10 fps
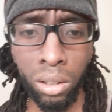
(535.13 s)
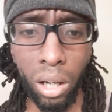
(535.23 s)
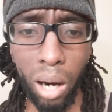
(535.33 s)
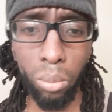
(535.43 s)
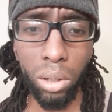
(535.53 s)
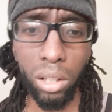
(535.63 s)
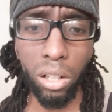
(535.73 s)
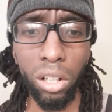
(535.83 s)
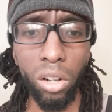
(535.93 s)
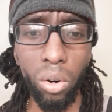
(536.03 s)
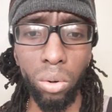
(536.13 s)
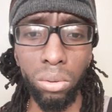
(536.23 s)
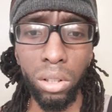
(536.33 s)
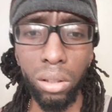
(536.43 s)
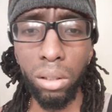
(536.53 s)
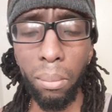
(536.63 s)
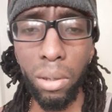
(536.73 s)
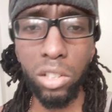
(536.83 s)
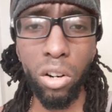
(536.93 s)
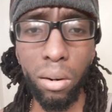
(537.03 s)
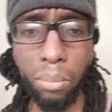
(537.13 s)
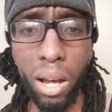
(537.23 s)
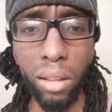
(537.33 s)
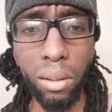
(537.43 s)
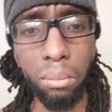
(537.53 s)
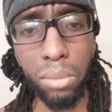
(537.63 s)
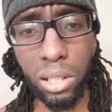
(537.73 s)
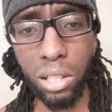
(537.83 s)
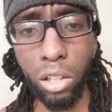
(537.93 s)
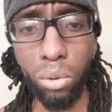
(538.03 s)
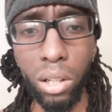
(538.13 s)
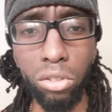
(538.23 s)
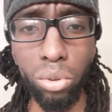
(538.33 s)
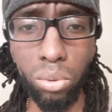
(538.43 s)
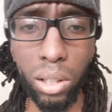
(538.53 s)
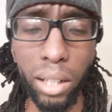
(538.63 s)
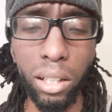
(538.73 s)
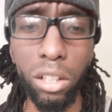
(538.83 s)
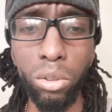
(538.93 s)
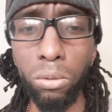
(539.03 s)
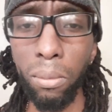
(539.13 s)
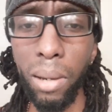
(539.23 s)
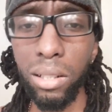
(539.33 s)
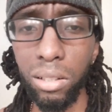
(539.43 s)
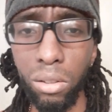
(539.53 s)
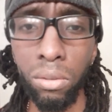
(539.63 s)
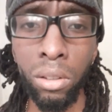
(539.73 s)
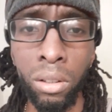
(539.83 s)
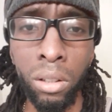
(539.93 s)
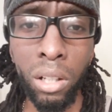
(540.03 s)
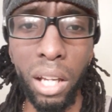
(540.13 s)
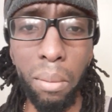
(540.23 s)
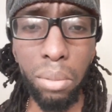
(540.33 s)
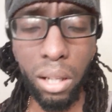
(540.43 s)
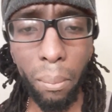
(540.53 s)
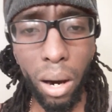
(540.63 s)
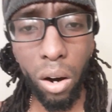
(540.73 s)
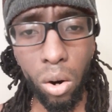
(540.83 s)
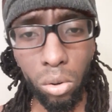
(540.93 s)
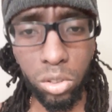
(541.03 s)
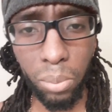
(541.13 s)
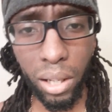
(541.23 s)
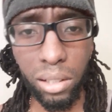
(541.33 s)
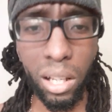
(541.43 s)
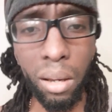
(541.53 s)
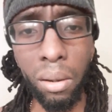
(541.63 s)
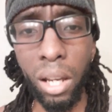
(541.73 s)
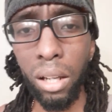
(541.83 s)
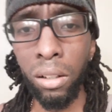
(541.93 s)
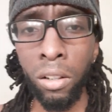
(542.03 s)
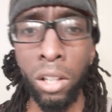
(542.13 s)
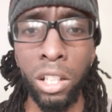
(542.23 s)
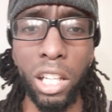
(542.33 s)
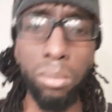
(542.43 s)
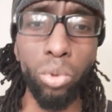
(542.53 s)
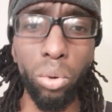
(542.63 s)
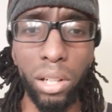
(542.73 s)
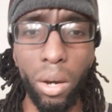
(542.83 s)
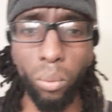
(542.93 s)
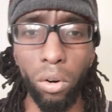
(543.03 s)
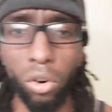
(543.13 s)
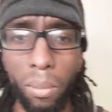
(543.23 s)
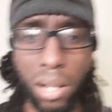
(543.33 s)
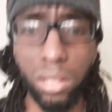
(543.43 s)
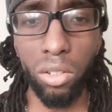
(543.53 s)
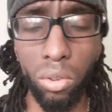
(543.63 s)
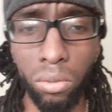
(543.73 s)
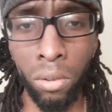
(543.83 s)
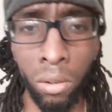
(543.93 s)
I'm willing to go the much harder path and be single and do what I need to do for myself and be in my own space and keep doing that work on myself,